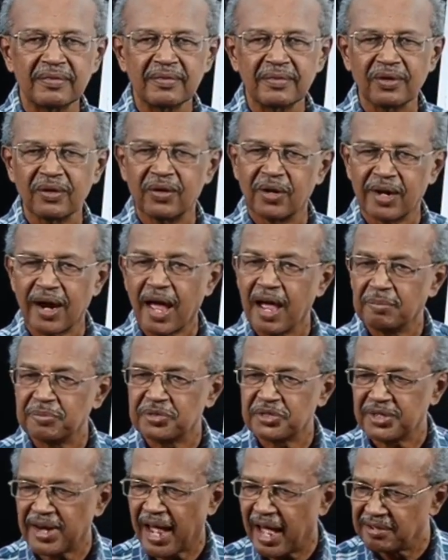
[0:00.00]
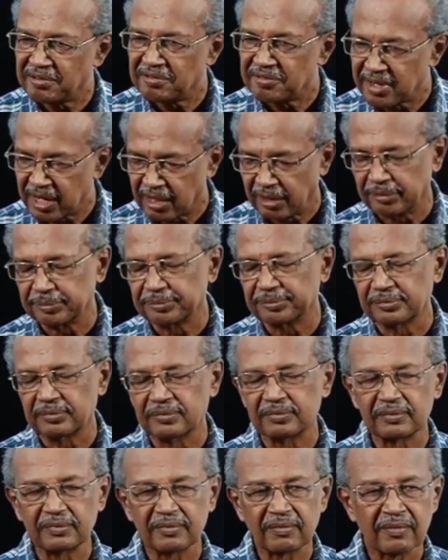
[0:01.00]
or I am standing,
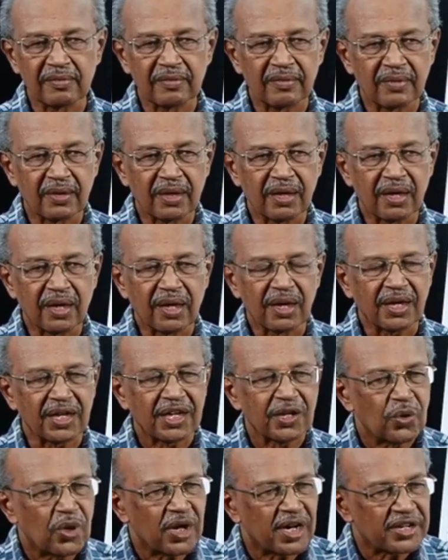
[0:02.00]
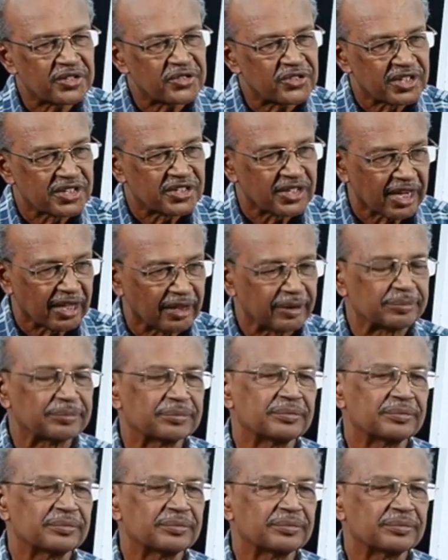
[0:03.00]
you are sitting,